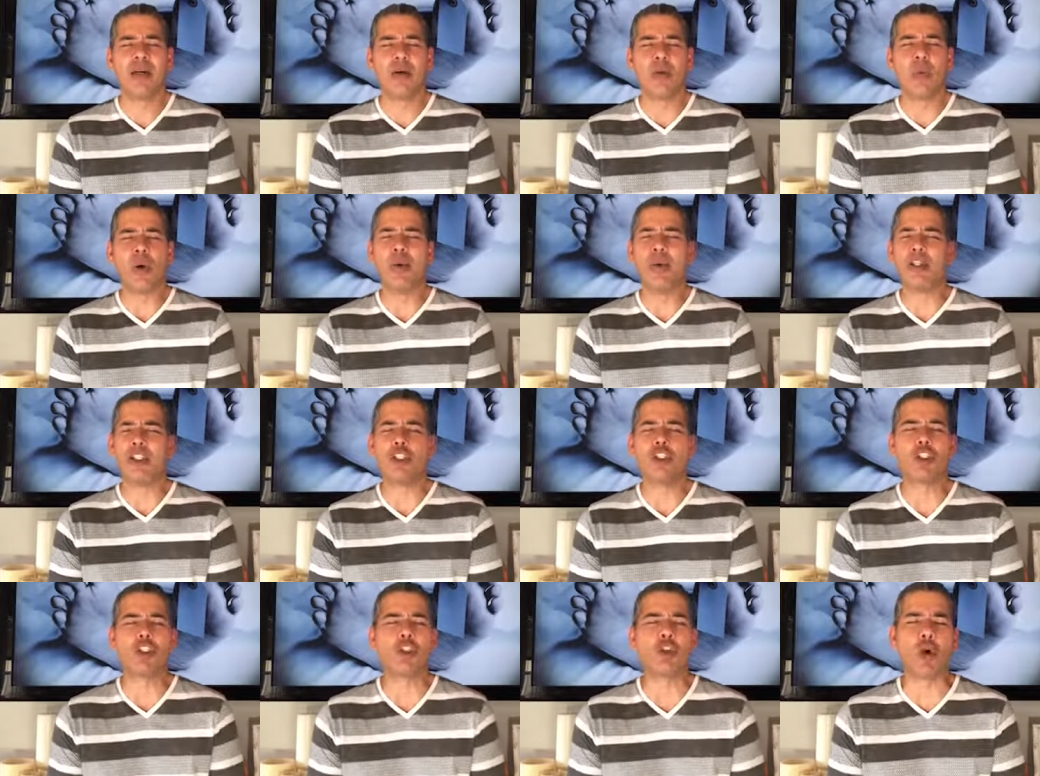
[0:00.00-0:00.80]
we would
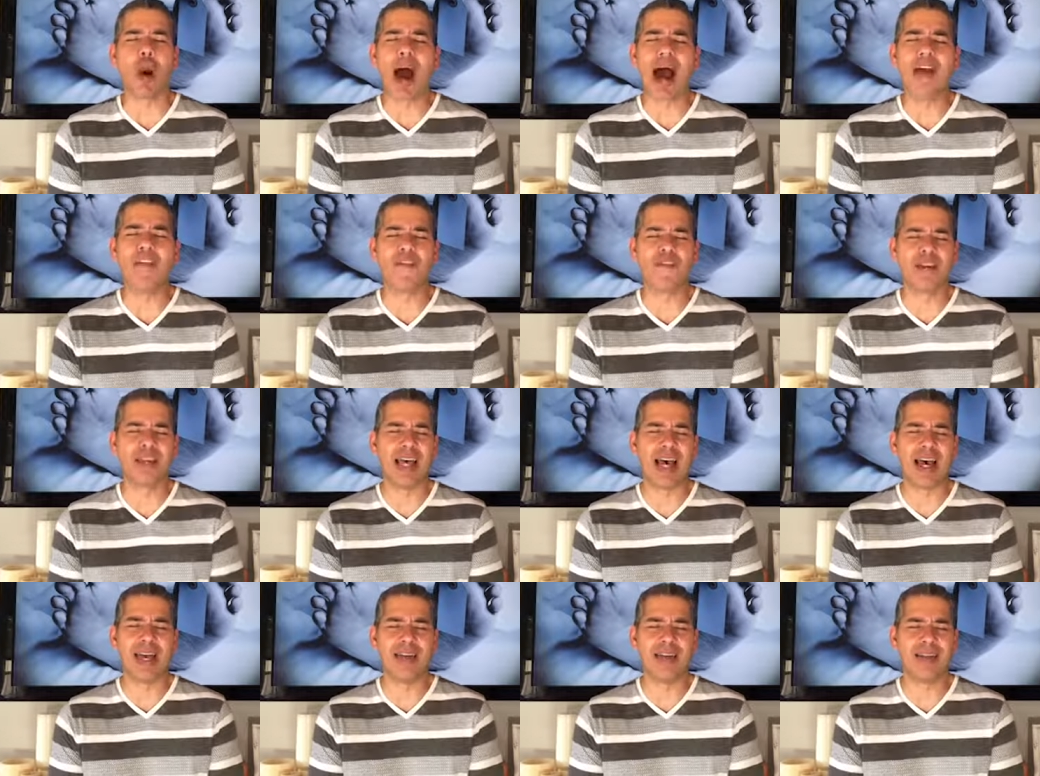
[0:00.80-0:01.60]
strive for
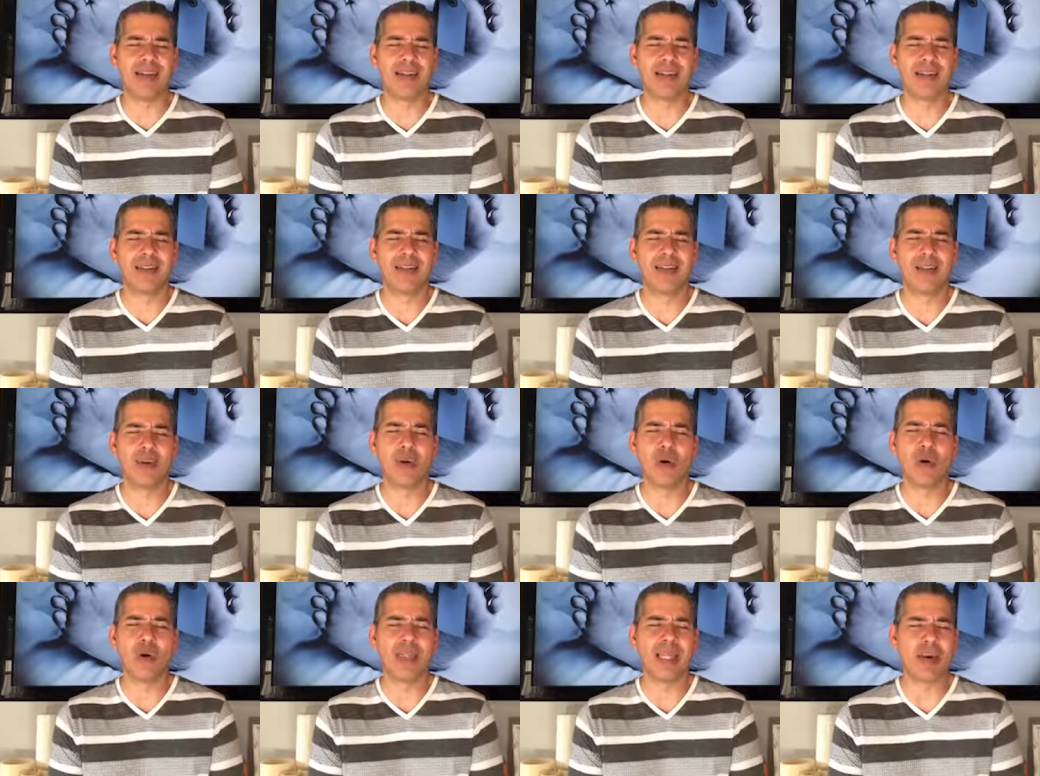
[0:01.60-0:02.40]
that.
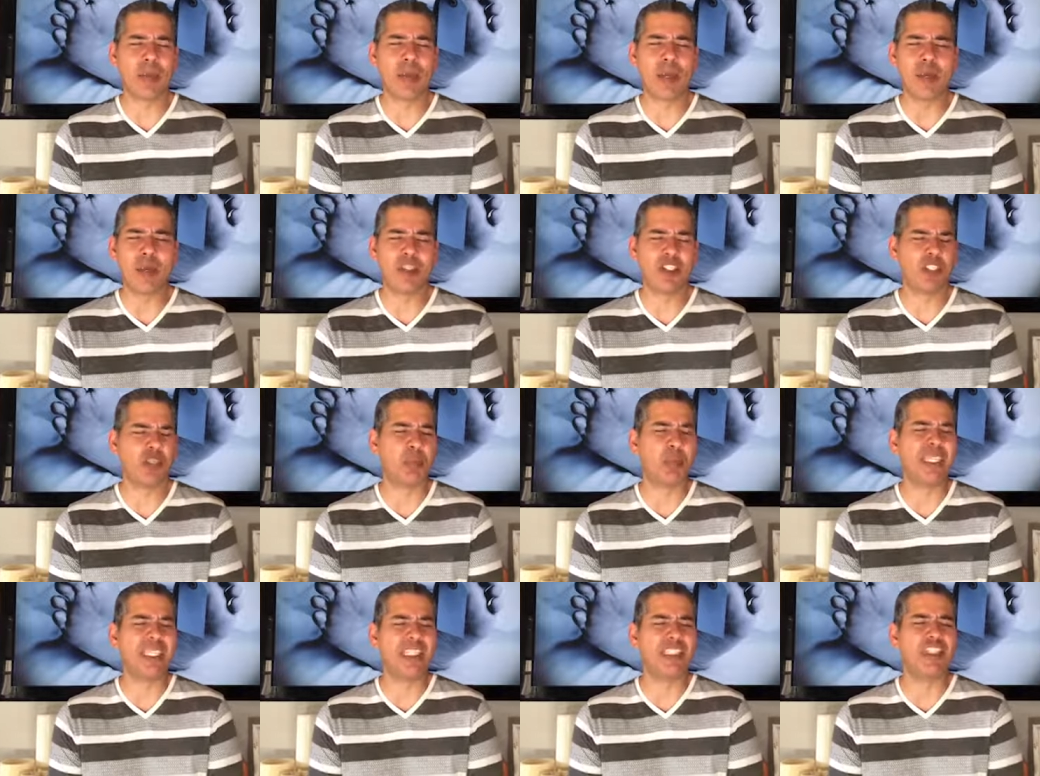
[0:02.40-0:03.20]
Lord, that we would
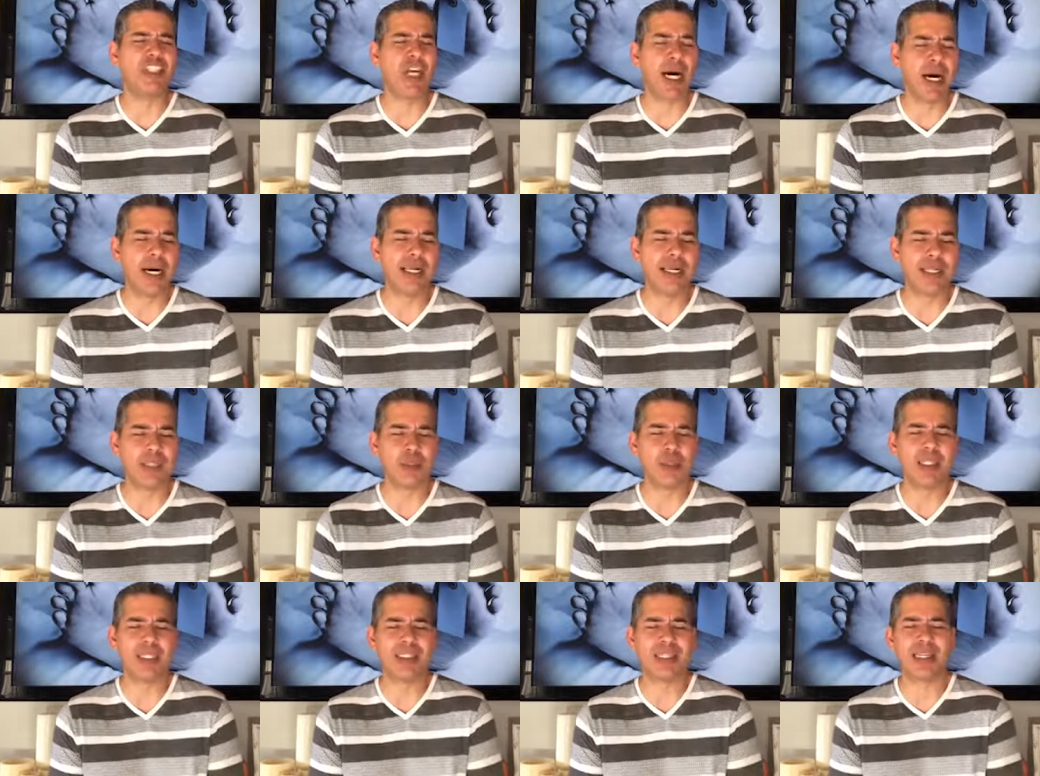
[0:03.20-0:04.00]
just be done, as
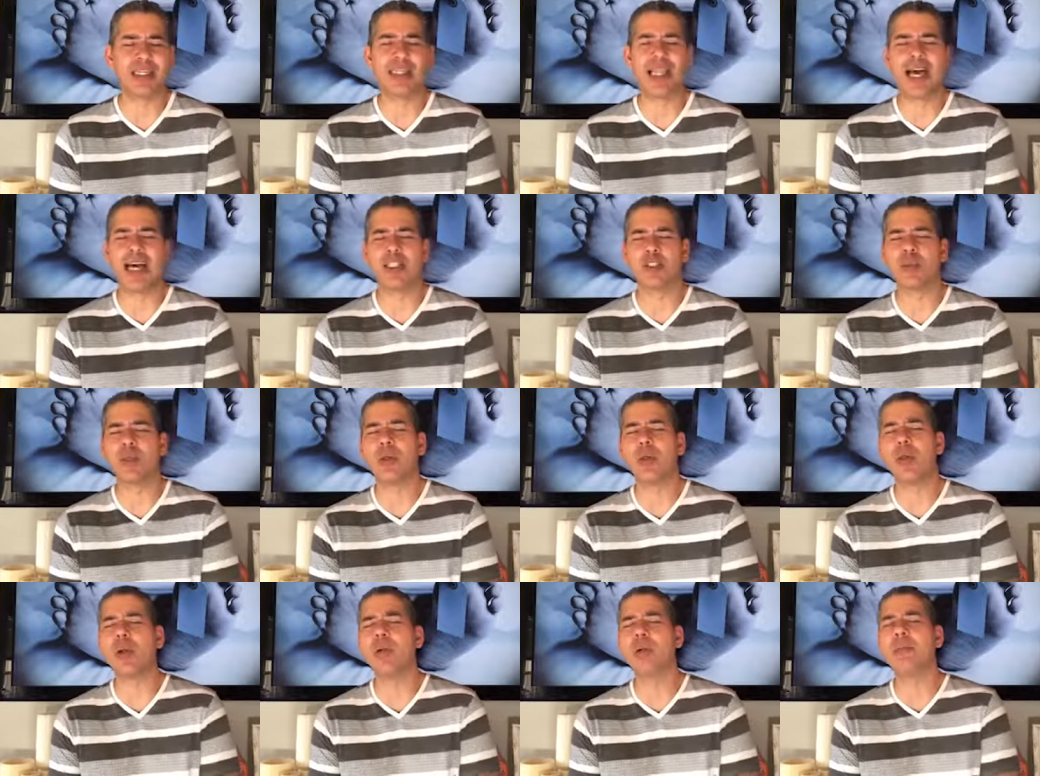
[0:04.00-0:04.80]
we said last
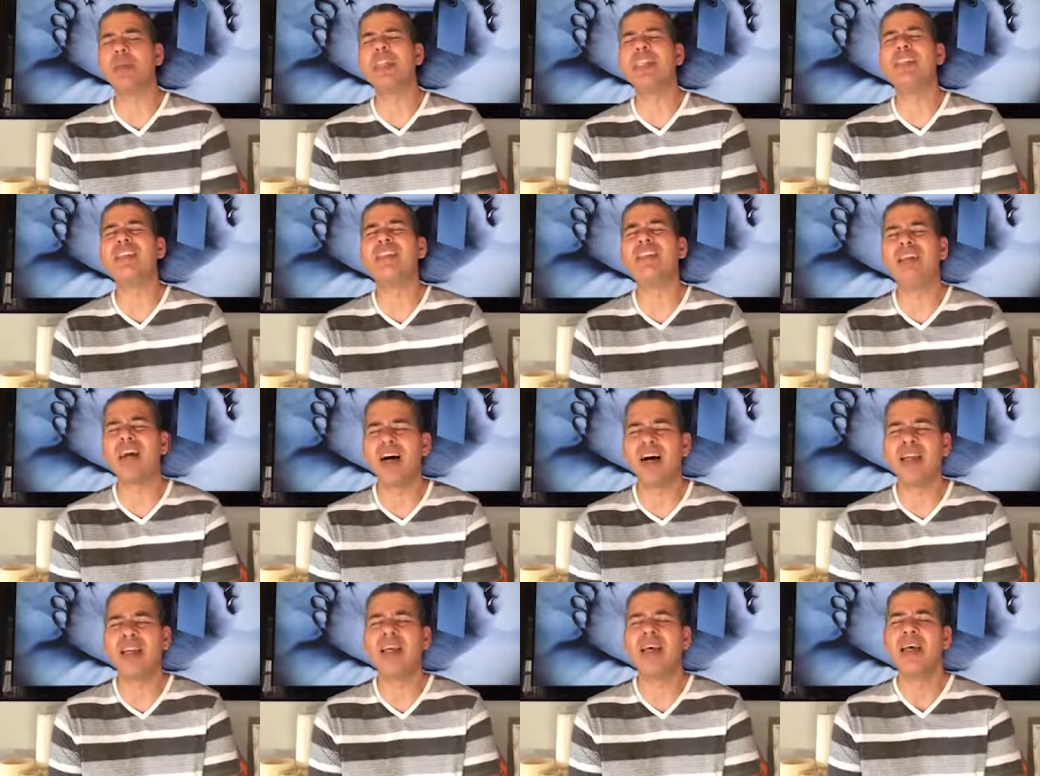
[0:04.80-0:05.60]
week. We would be
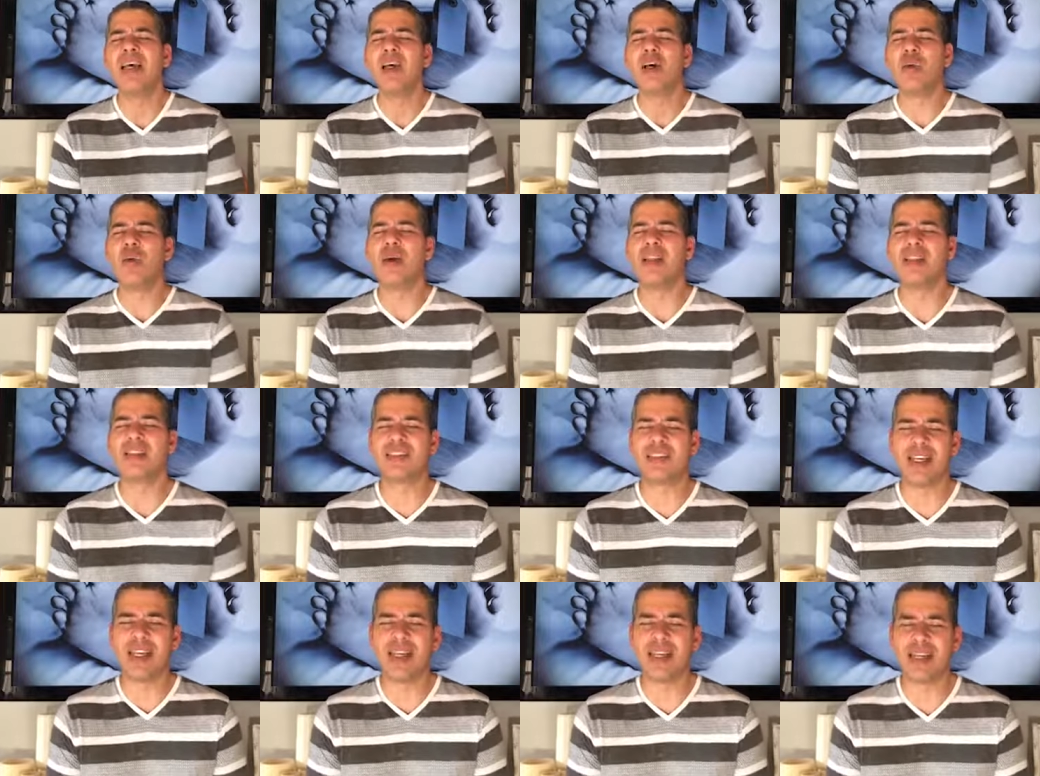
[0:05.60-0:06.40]
done with
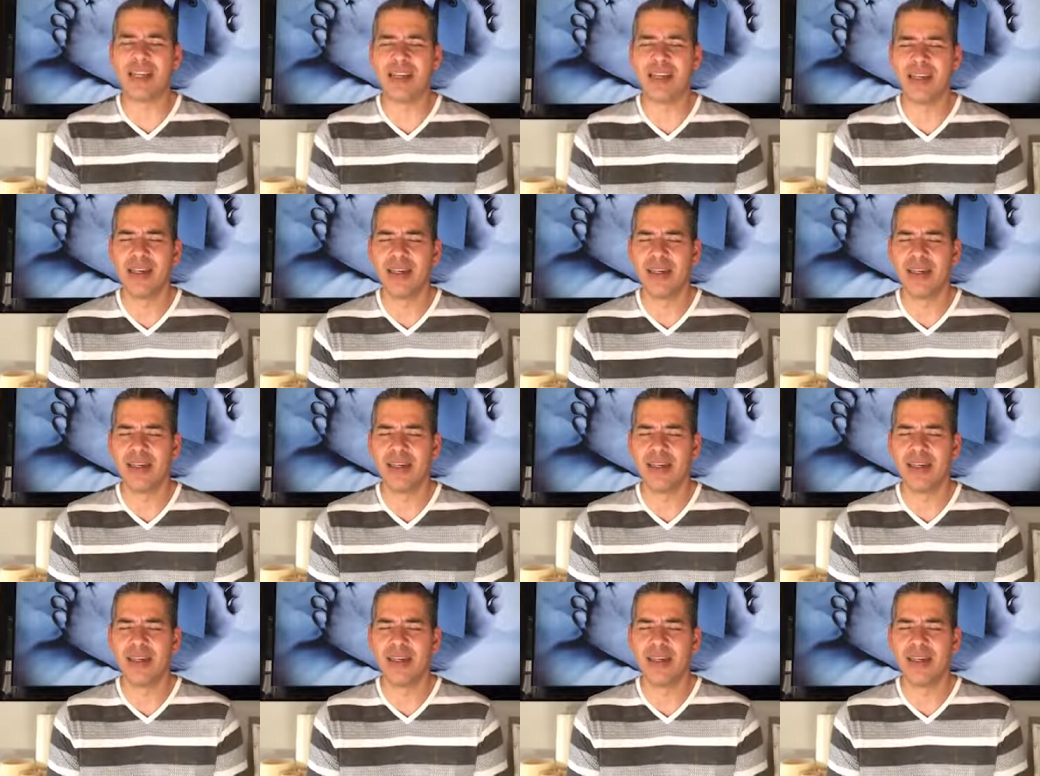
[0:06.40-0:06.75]
sin.